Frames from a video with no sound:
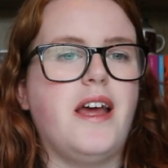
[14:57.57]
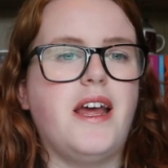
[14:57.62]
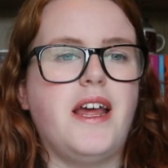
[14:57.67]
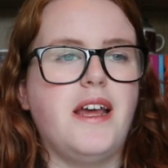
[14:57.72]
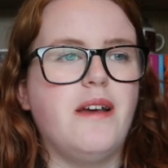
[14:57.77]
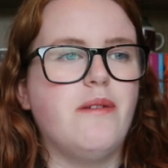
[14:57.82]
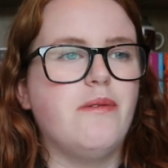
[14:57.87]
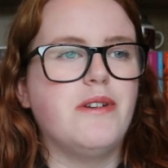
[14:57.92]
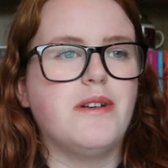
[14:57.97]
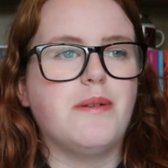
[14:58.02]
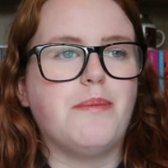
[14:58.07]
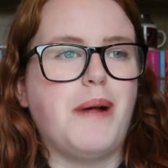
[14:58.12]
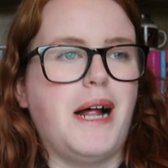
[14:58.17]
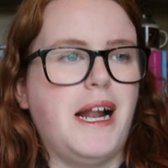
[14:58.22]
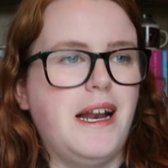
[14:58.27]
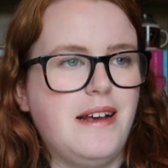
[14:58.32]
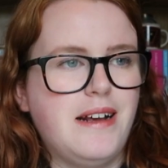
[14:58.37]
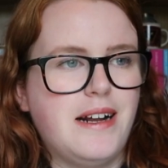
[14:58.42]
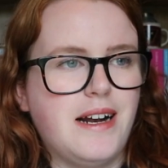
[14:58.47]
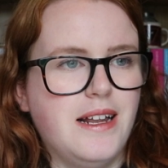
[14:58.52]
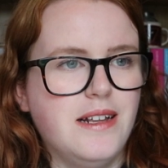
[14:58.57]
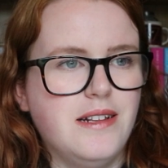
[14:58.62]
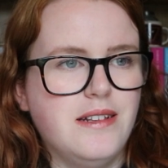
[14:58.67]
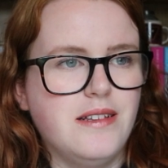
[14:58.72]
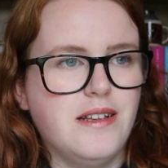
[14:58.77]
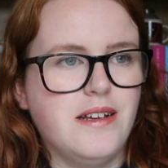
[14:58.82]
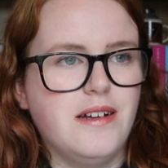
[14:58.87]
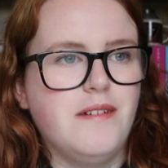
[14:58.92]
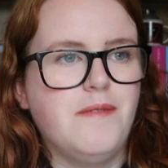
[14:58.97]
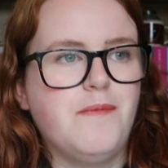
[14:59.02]
It was a palate
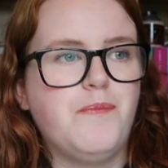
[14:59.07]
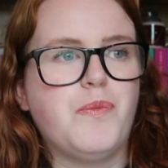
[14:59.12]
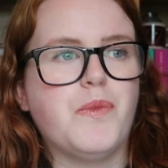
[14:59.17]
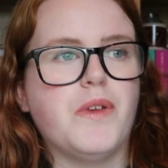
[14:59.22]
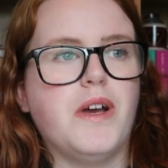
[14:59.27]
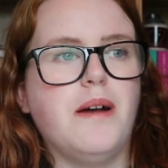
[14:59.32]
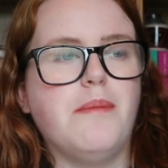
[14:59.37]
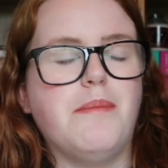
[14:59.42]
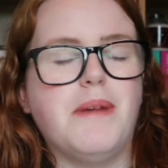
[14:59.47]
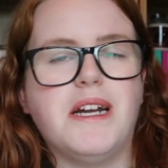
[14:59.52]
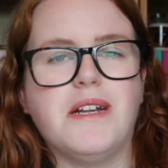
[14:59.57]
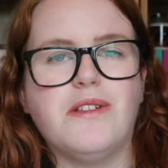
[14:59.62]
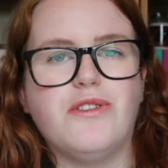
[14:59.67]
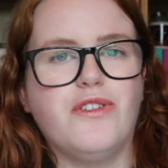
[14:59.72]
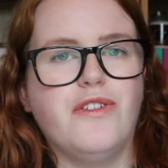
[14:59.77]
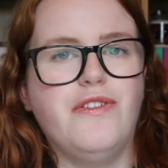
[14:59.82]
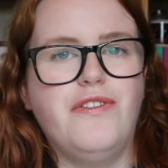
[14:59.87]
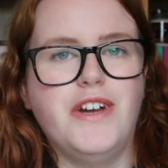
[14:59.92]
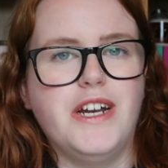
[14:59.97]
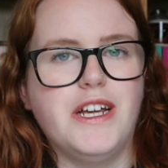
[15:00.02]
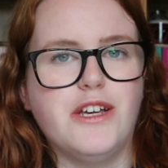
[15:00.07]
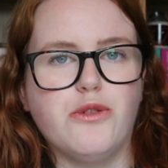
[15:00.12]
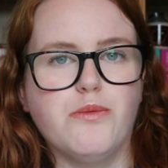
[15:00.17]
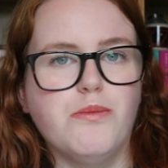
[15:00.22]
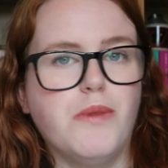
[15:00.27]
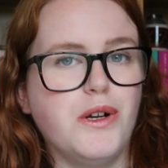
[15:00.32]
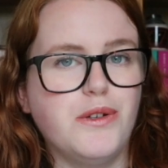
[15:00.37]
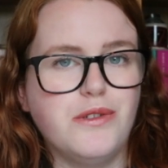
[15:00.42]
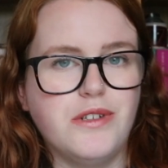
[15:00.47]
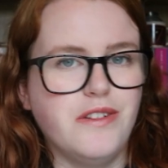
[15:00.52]
cleanser. I managed to finish
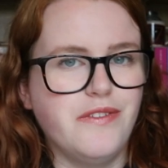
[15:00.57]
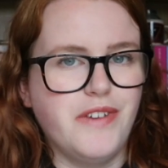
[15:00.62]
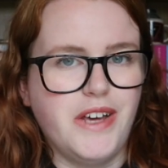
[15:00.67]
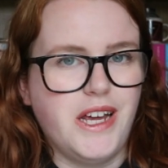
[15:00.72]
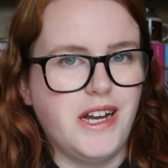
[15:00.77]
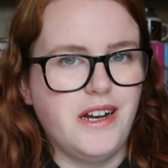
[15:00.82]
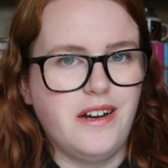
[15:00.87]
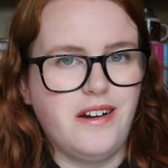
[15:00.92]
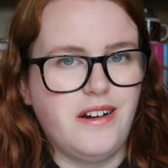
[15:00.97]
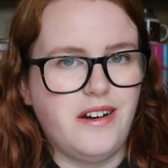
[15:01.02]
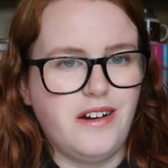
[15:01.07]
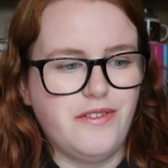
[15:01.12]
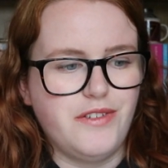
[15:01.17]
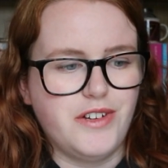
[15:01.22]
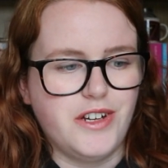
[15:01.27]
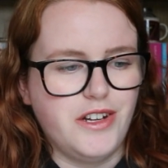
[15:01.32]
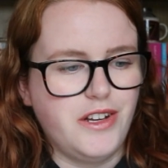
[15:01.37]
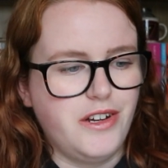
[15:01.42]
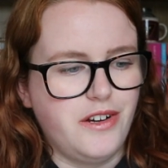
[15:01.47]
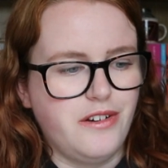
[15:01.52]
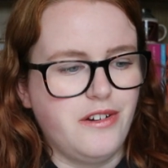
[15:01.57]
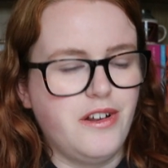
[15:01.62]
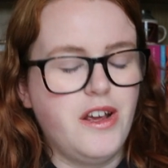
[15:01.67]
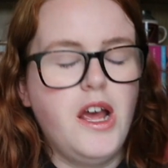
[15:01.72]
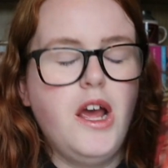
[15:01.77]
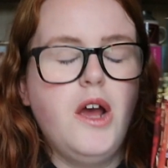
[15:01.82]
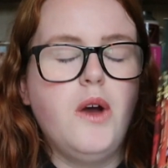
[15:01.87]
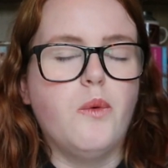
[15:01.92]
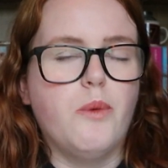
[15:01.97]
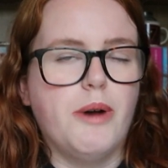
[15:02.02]
most of it in an afternoon
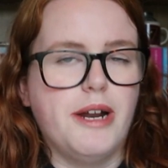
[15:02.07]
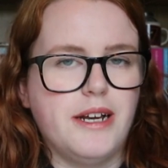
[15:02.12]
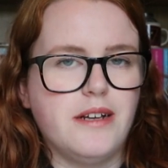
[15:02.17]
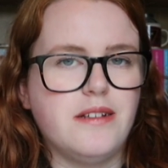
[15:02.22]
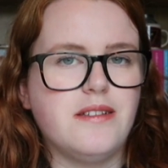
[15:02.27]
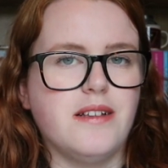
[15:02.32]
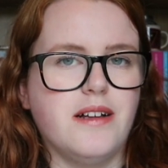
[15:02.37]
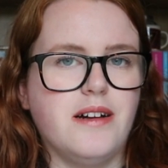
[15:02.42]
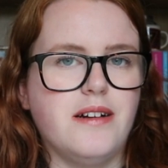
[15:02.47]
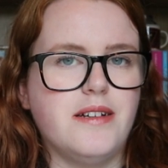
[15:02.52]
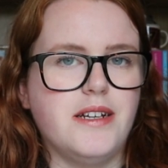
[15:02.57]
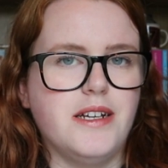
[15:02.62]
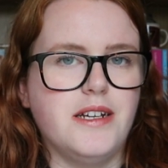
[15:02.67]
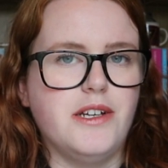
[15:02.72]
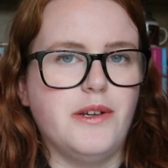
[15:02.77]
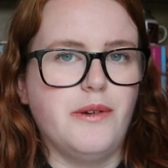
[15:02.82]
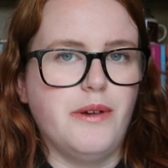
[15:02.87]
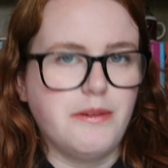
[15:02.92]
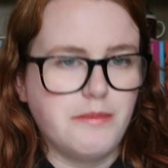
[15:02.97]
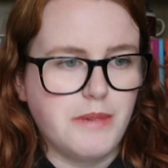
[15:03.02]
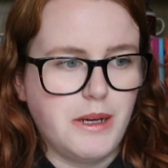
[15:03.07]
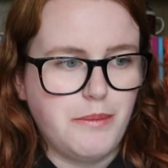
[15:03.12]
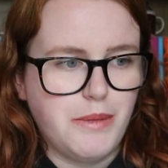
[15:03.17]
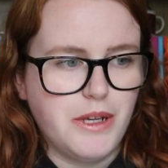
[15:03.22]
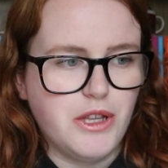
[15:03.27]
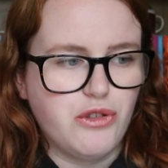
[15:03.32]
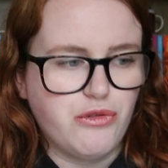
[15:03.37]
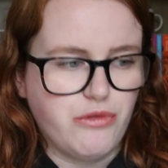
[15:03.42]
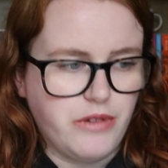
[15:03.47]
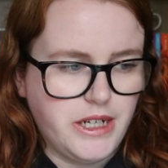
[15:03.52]
when I started doing my
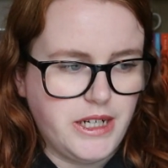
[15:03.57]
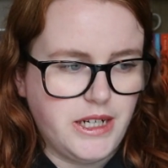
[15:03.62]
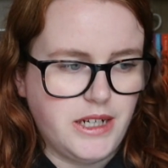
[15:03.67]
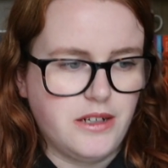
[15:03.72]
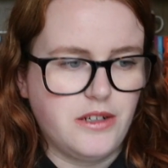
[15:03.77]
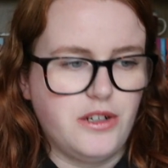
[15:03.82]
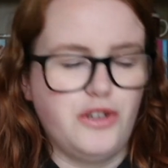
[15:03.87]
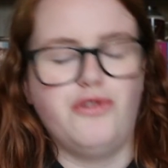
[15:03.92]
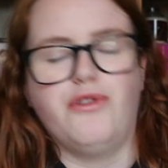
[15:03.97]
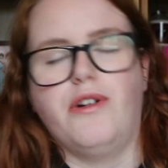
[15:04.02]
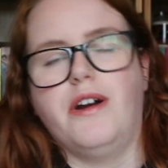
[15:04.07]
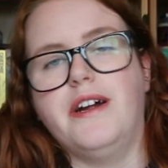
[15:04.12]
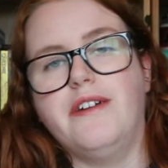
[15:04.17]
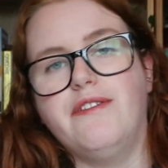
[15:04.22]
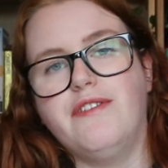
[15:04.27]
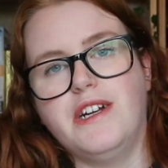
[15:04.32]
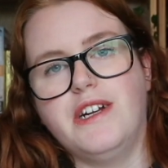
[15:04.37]
binge reading to try and